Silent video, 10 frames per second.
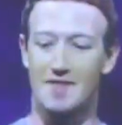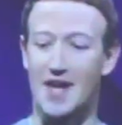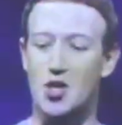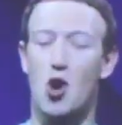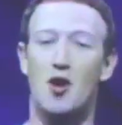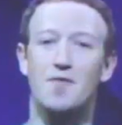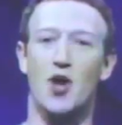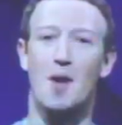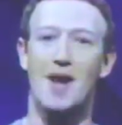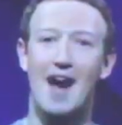thank you all
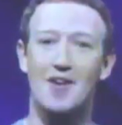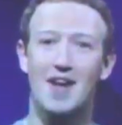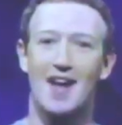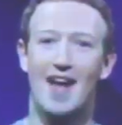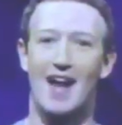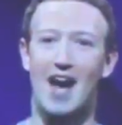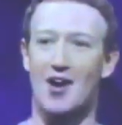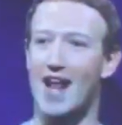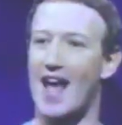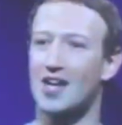for coming out, and now
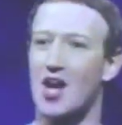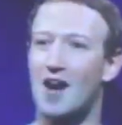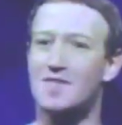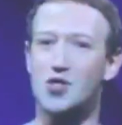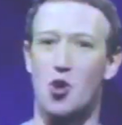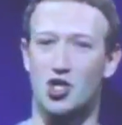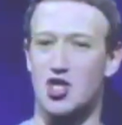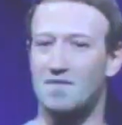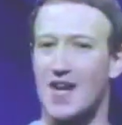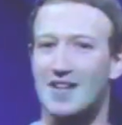I'm going to hand it off to our
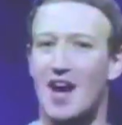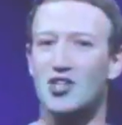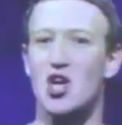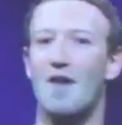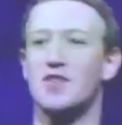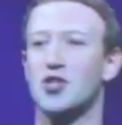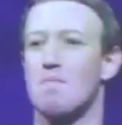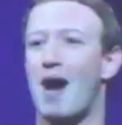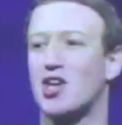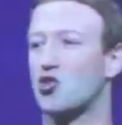Chief Technology
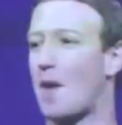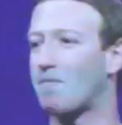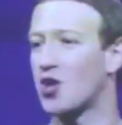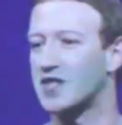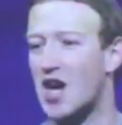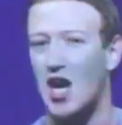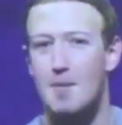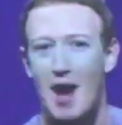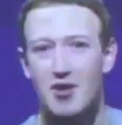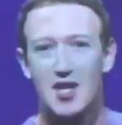Officer, Mike Schrefer, to
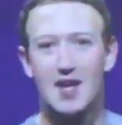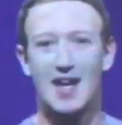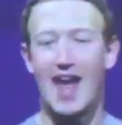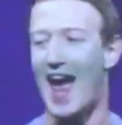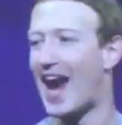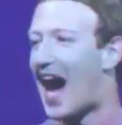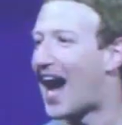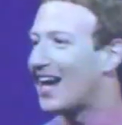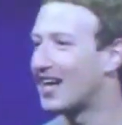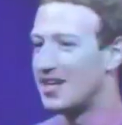talk about
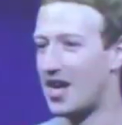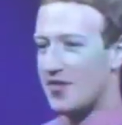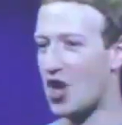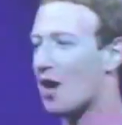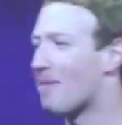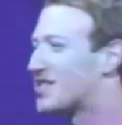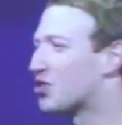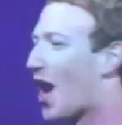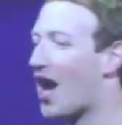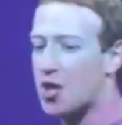AI, the
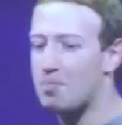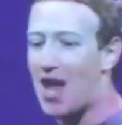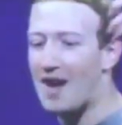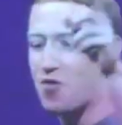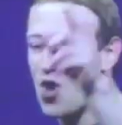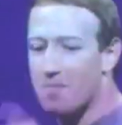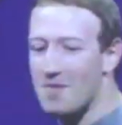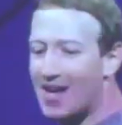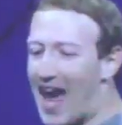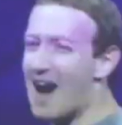augmented reality platform,